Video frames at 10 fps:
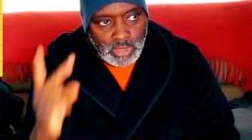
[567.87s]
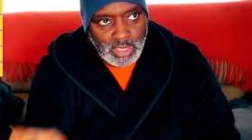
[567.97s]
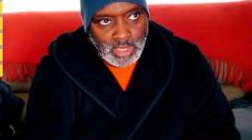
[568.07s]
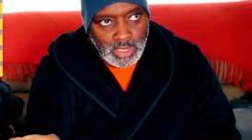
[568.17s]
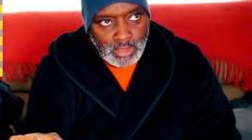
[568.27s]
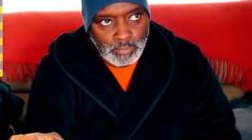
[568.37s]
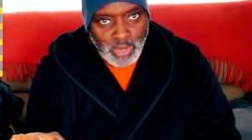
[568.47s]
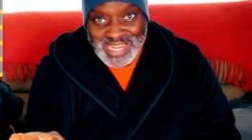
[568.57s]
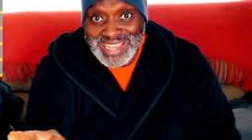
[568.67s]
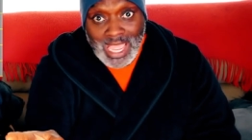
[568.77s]
the
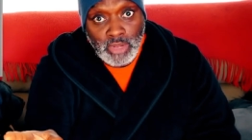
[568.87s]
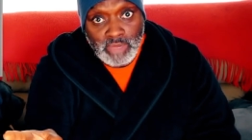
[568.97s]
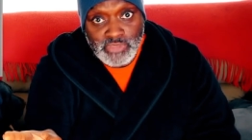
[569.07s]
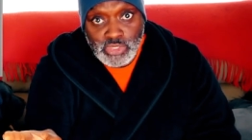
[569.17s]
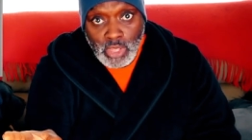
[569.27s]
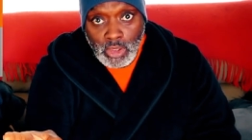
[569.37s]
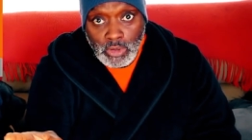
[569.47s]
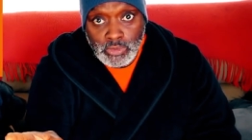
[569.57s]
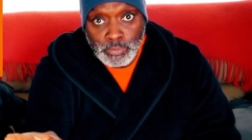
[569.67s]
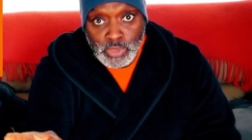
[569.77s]
breakdown of the
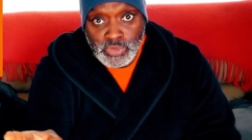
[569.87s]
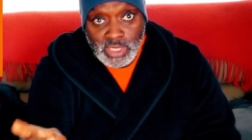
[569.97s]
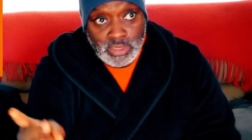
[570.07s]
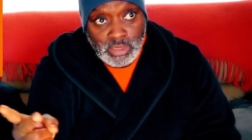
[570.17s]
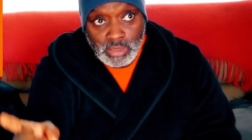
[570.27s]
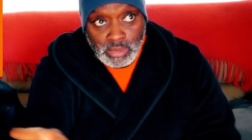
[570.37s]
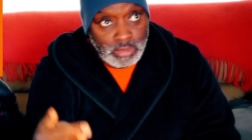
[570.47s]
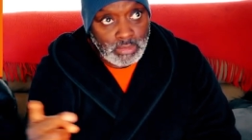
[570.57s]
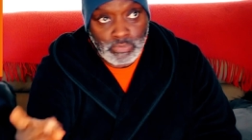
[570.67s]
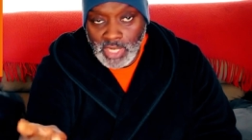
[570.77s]
song, the music,
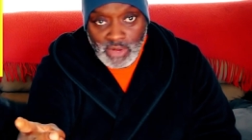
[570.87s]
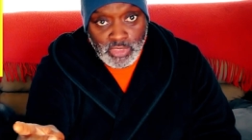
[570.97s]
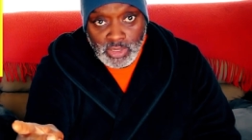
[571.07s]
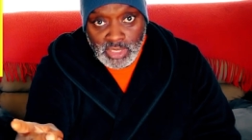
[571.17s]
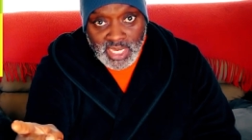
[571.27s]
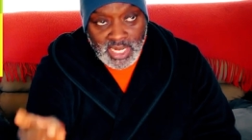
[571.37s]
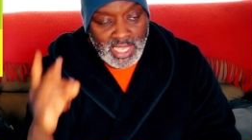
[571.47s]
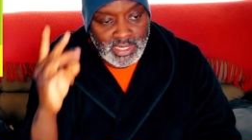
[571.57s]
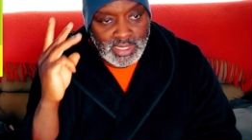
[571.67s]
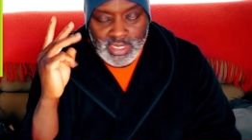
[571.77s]
the whatever they're looking
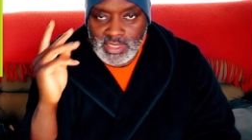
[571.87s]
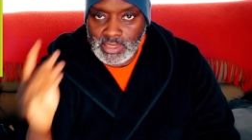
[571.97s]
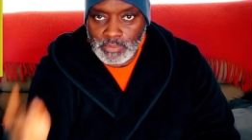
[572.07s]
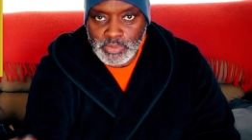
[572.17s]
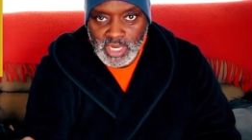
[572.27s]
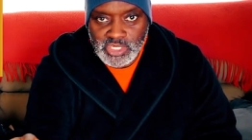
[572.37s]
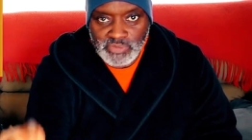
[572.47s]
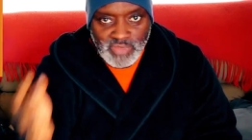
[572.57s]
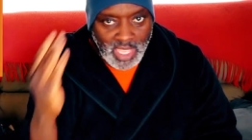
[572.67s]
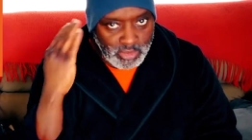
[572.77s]
at, and then the
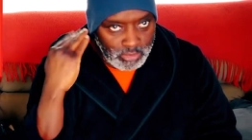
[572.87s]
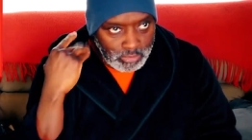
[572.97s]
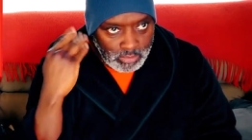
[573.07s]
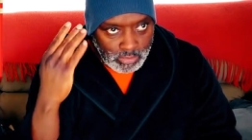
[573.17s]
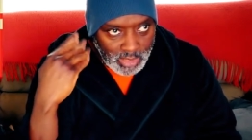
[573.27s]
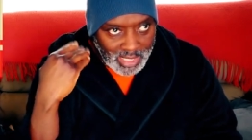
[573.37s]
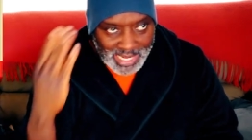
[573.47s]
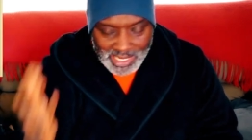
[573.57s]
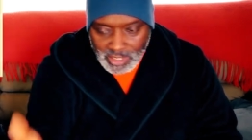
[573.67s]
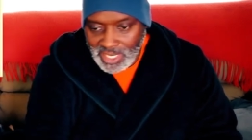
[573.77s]
production value. Can
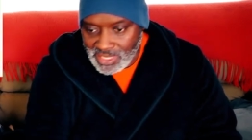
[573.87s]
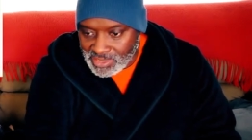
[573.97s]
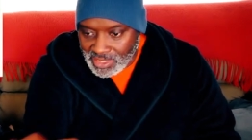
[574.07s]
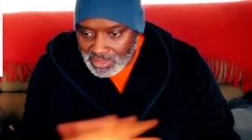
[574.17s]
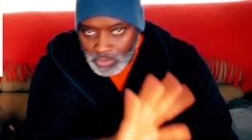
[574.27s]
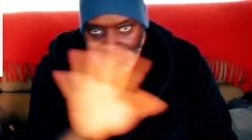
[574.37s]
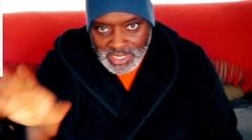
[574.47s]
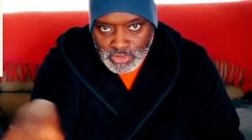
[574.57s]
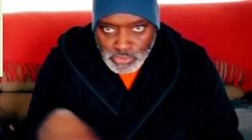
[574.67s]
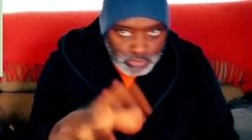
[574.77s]
I hear? Can I see what
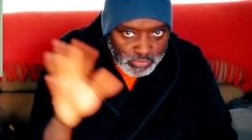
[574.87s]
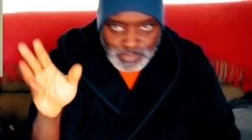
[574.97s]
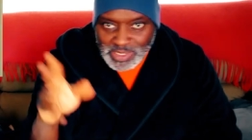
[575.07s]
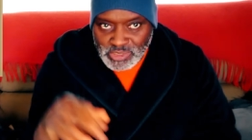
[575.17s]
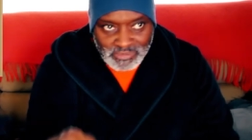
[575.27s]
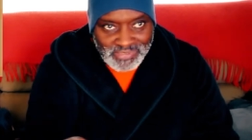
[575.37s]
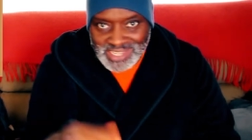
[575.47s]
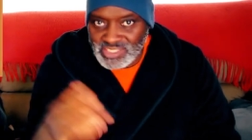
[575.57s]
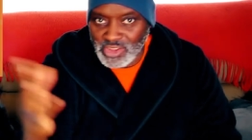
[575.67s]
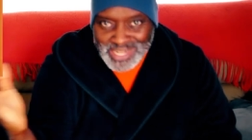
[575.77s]
they do? Special
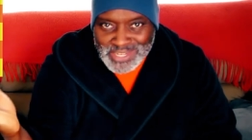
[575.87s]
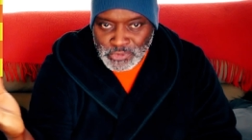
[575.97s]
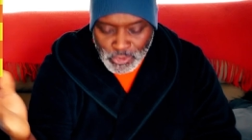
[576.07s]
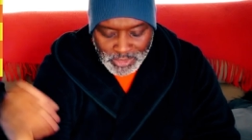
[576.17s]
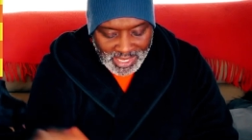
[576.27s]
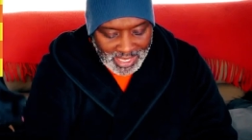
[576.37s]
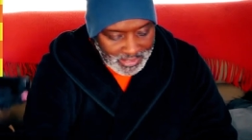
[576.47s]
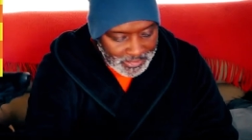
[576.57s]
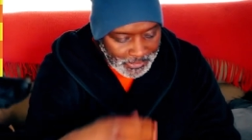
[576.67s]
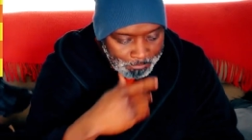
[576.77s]
effects, their intro, that kind
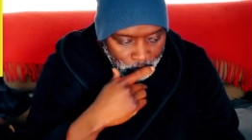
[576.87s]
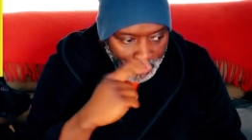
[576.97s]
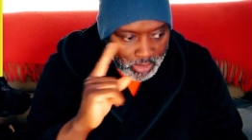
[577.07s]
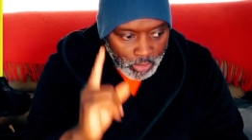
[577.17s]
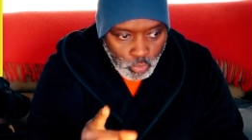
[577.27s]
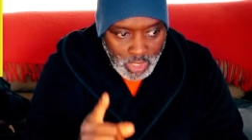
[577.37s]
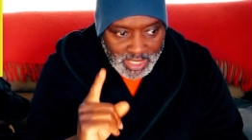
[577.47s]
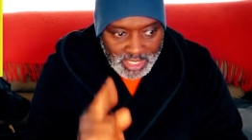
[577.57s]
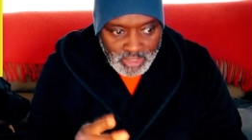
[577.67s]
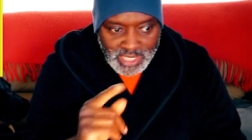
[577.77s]
of thing.
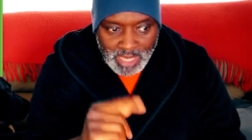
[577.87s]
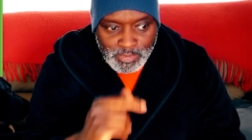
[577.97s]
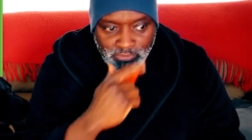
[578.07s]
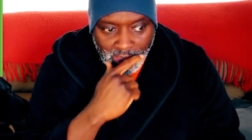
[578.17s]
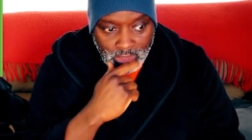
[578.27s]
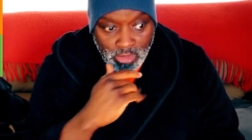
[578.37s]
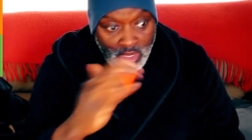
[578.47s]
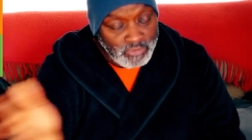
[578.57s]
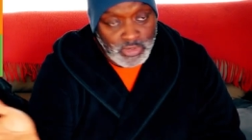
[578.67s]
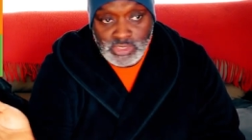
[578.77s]
One, entertainment value.
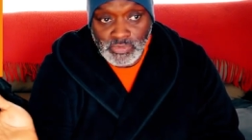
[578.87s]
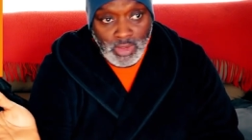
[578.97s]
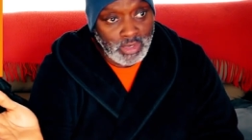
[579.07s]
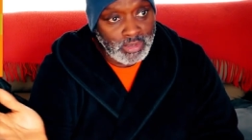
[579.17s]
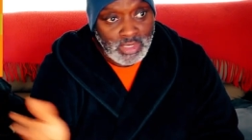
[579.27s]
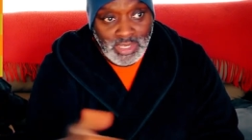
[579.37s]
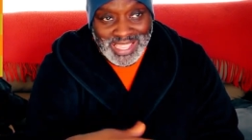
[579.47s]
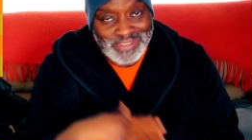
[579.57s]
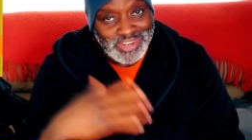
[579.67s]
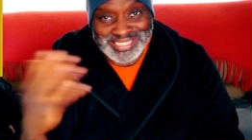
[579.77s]
First of all,
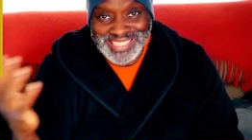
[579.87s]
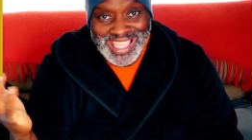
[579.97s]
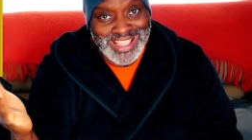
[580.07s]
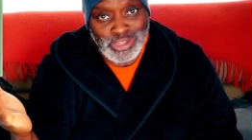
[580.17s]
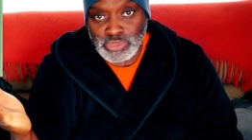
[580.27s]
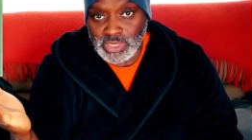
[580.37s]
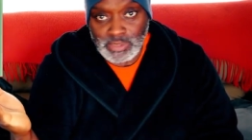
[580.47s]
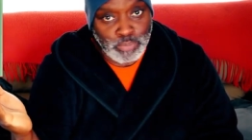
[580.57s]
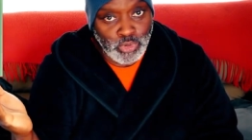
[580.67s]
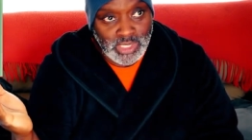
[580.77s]
I give it a
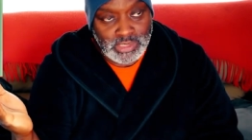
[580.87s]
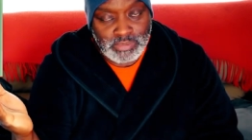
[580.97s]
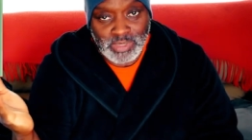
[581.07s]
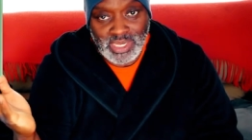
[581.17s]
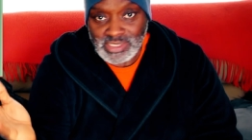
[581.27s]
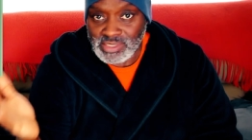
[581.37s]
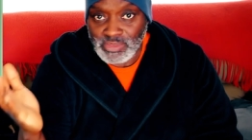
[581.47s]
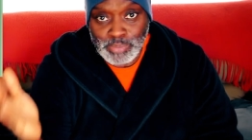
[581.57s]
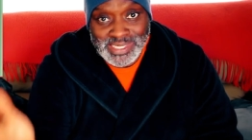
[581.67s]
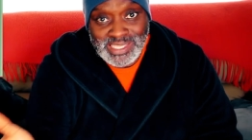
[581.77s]
thousand points because of
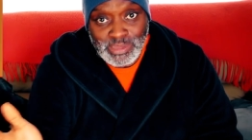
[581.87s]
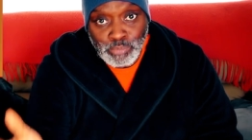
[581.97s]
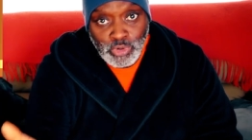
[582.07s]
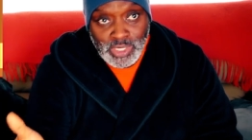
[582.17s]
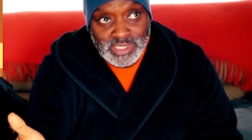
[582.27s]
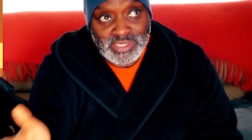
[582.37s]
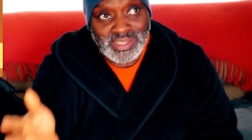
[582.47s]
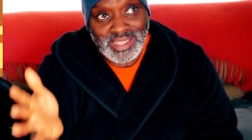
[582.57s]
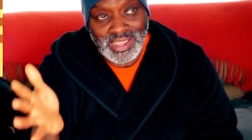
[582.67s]
the Beastie Boys